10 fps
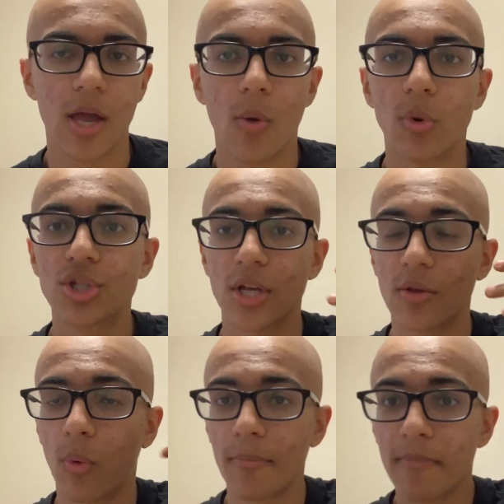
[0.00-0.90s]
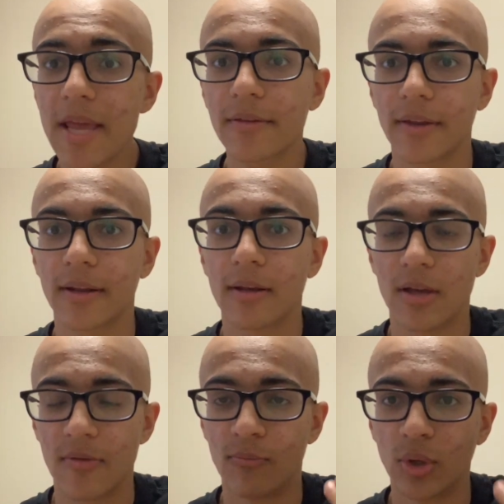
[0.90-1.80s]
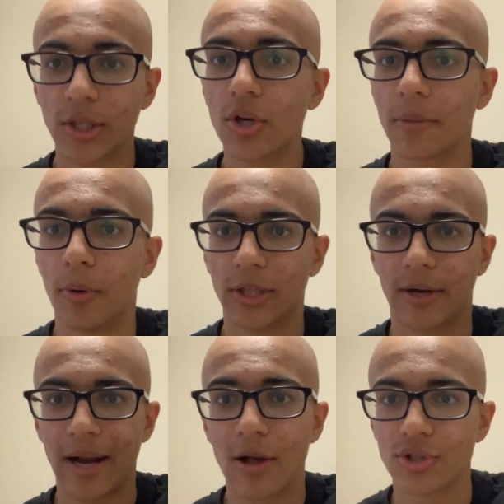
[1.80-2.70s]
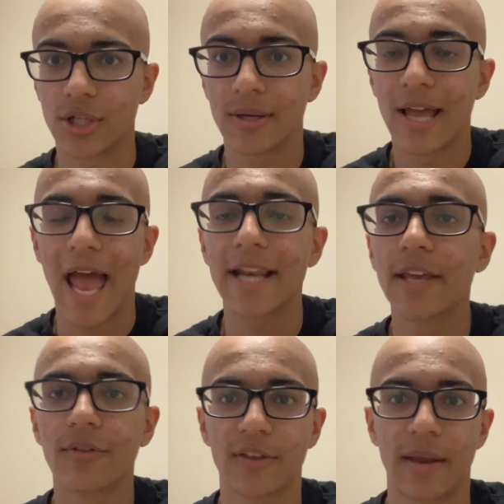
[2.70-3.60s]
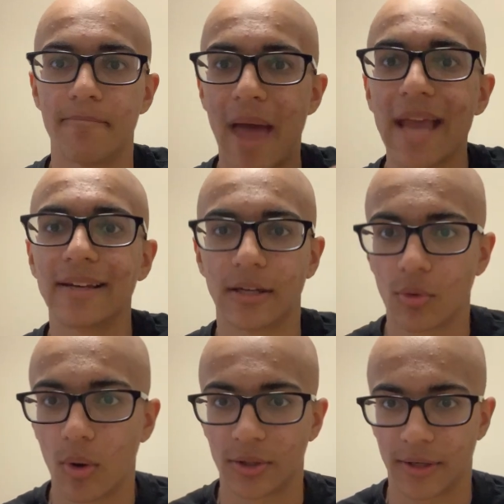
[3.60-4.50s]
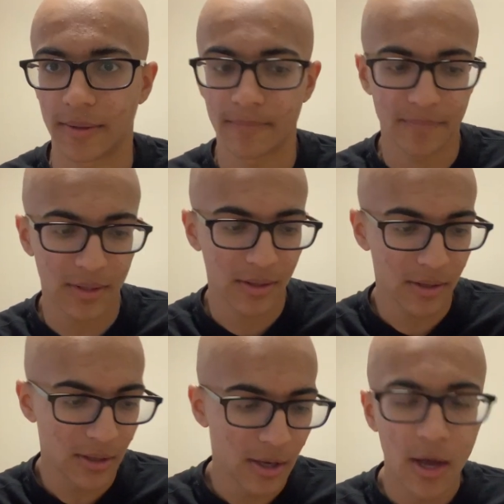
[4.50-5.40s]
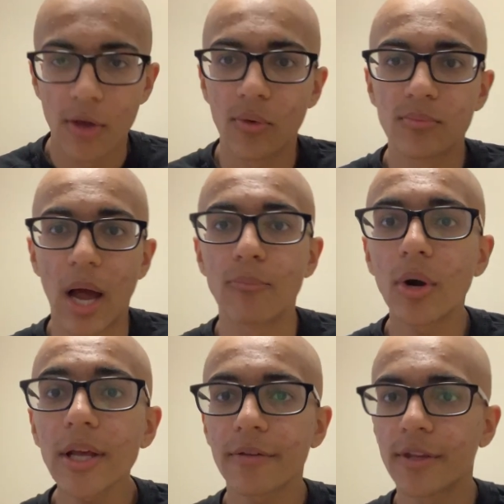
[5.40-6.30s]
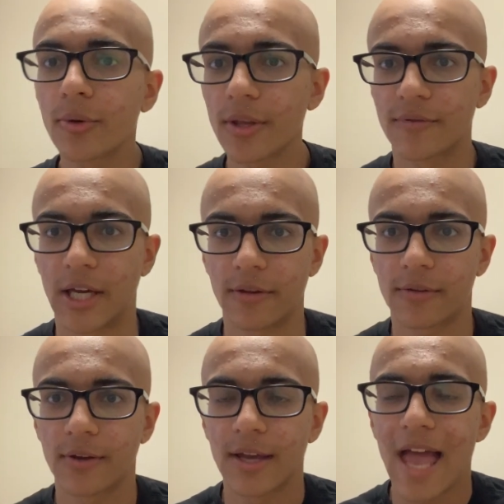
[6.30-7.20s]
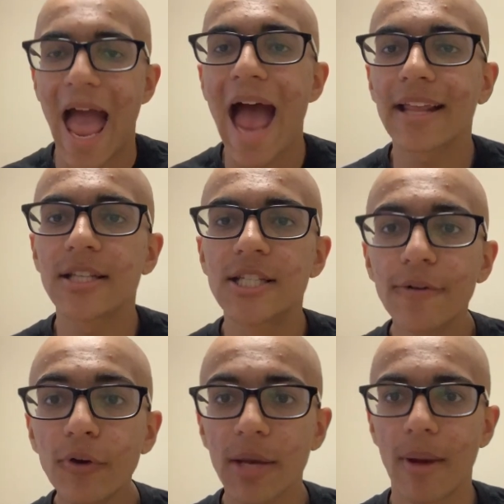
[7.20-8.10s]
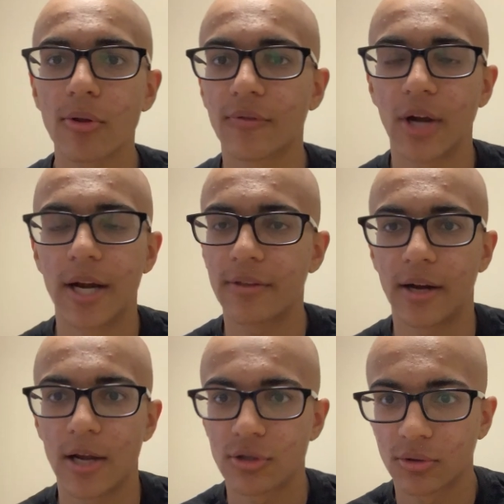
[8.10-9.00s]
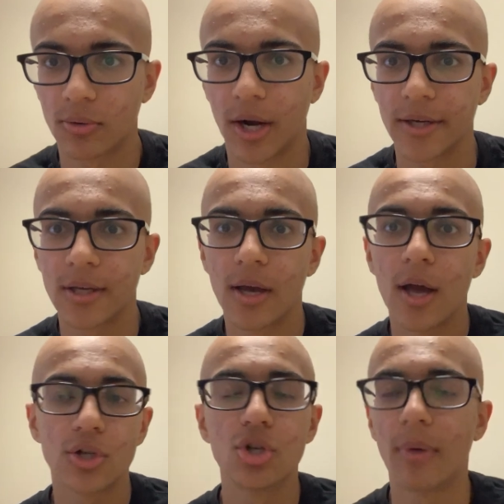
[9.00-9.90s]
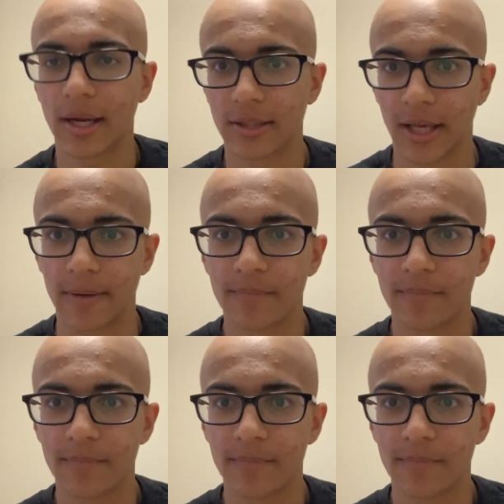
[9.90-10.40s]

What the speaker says: which is what makes it really good at pulling out algae and gives it that magnet quality. So I'm running a series of tests, adding different amounts of chitosan hydrochloride to my clay